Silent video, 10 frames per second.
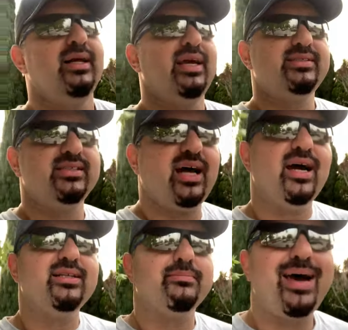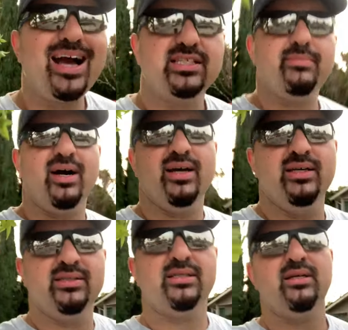is designed to
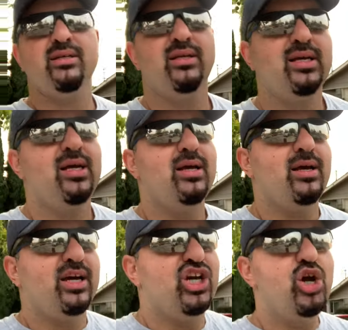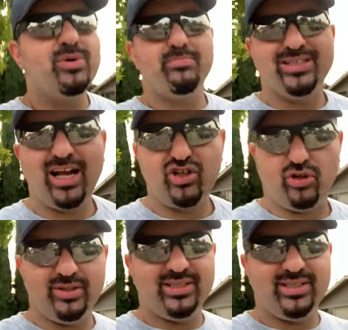maximize human potential. It's